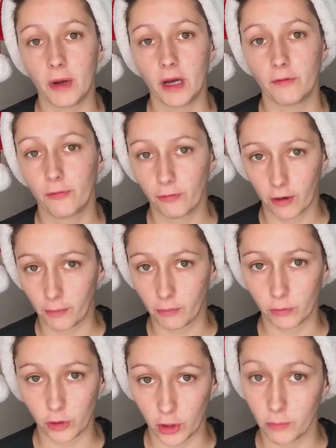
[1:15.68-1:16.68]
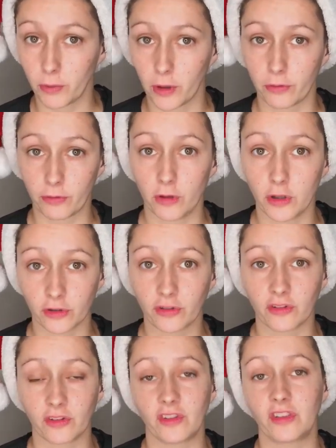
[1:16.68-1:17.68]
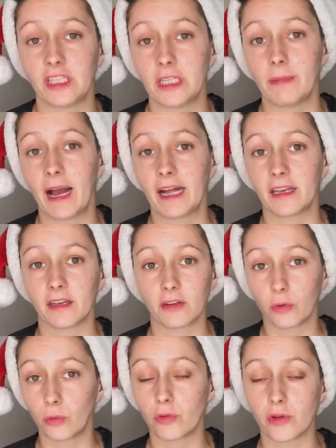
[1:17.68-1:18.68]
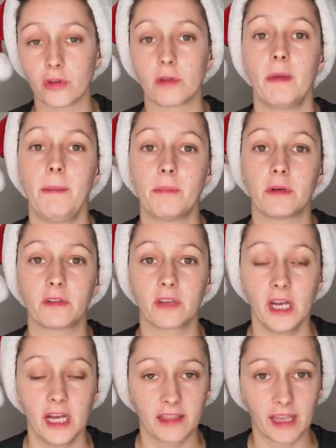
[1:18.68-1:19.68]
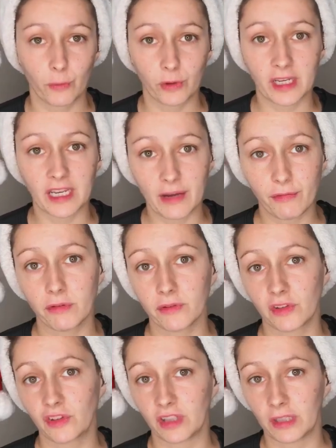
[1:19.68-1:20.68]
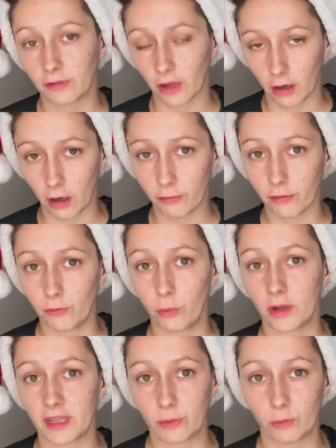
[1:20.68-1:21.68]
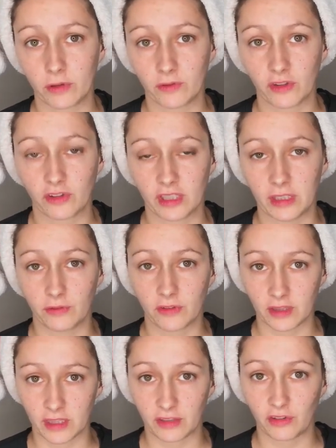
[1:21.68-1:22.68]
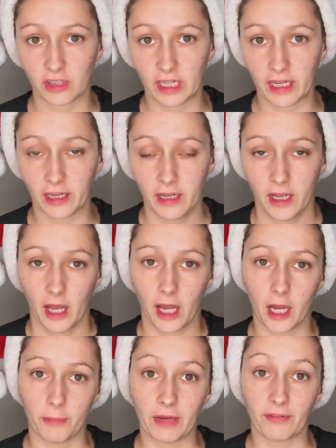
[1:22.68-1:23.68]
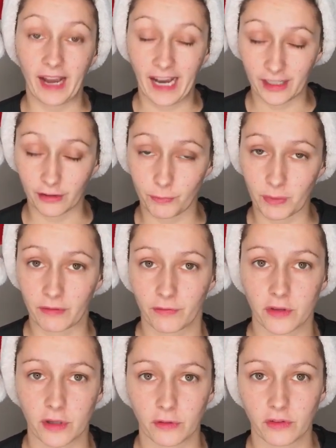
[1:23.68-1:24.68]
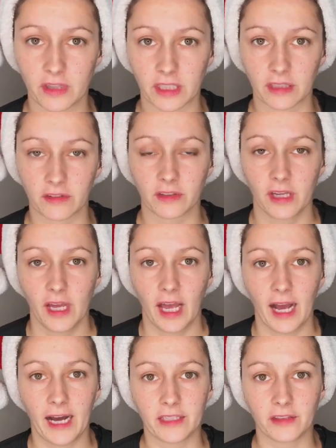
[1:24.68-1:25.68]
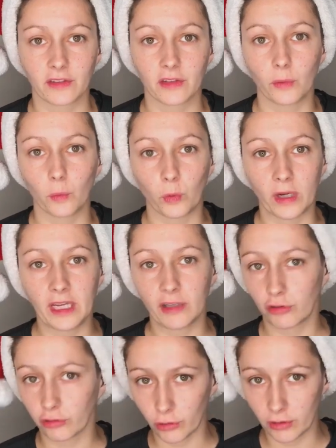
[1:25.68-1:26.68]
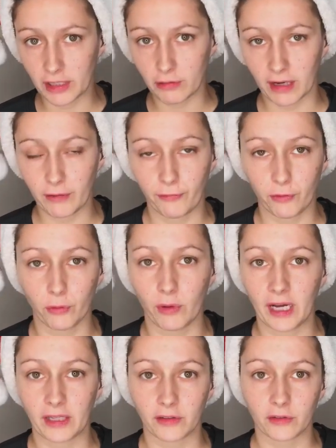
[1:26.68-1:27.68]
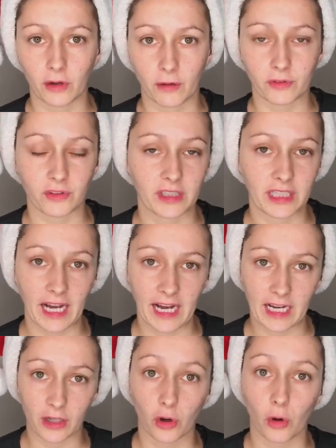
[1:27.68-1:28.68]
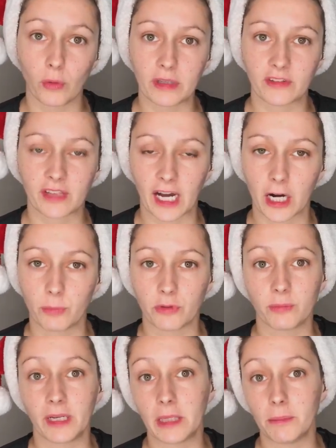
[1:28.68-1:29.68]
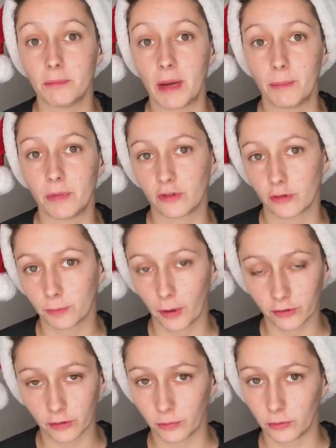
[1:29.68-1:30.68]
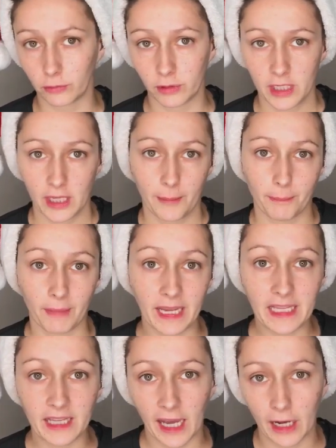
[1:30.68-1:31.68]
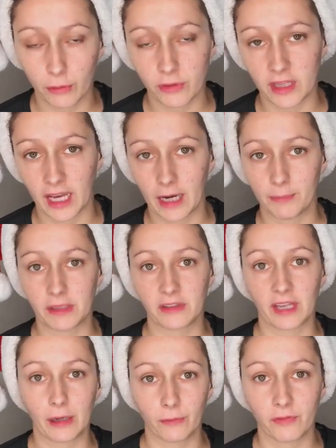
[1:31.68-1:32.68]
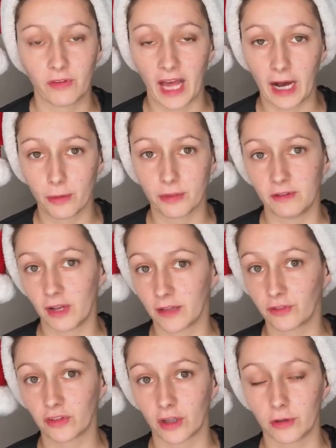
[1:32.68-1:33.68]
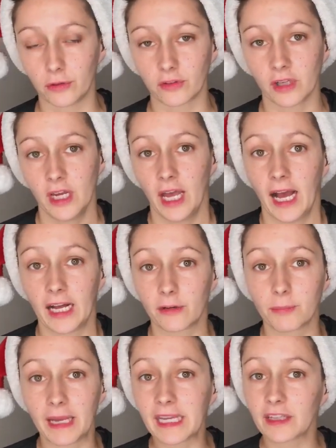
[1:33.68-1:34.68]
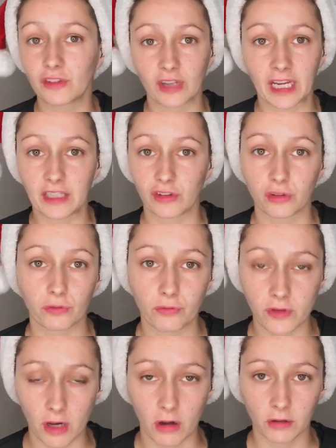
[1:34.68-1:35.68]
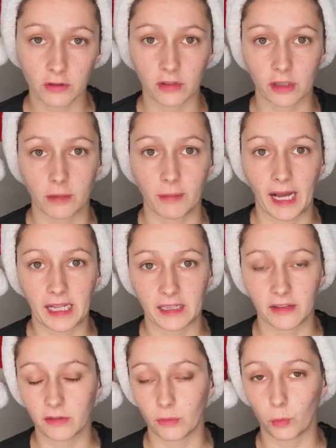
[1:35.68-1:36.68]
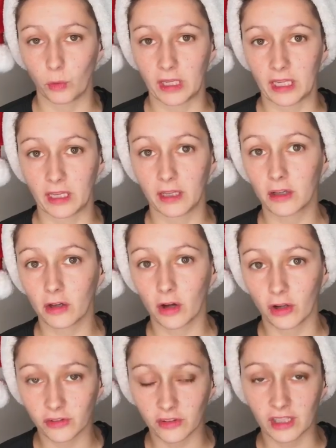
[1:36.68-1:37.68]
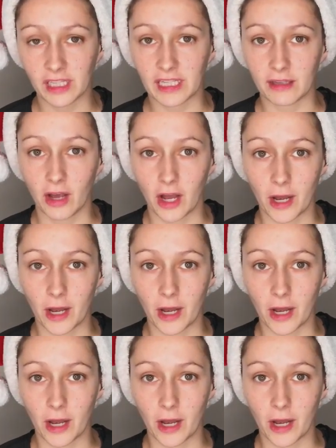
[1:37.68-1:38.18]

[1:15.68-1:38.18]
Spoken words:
from both us as the team and all the other members, they would never have achieved half of what they would have achieved this year if it hadn't have been for those things. And we're truly grateful, and obviously our goal is to help as many members as possible make healthy habits, healthy lifestyles, and make a change for the long term. And we're constantly